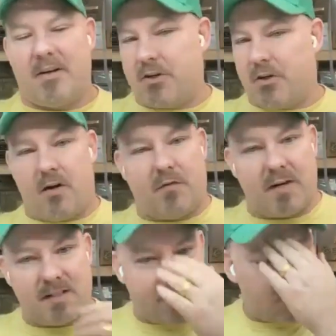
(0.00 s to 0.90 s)
had to turn off
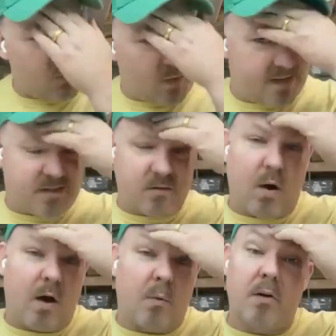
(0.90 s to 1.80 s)
residential waste
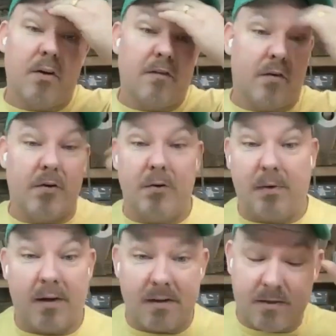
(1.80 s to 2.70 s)
while we're looking for a new
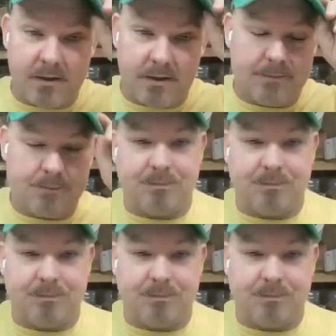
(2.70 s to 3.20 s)
place. You know?